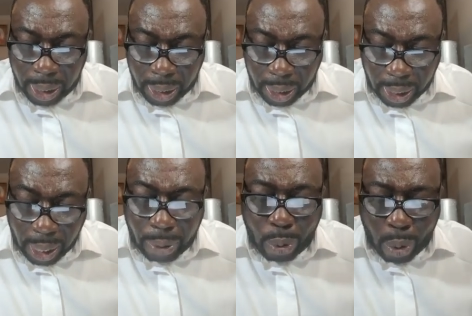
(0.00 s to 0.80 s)
The
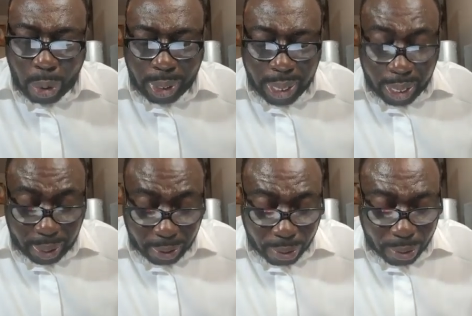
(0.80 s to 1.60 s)
son who said
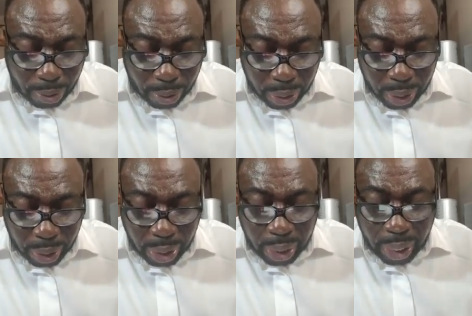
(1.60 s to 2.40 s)
that, no,
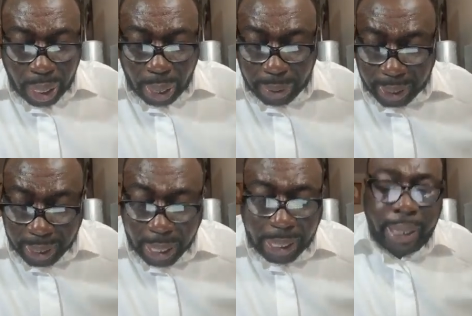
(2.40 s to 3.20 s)
I will
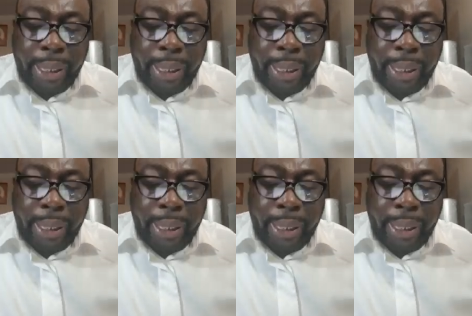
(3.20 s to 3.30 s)
take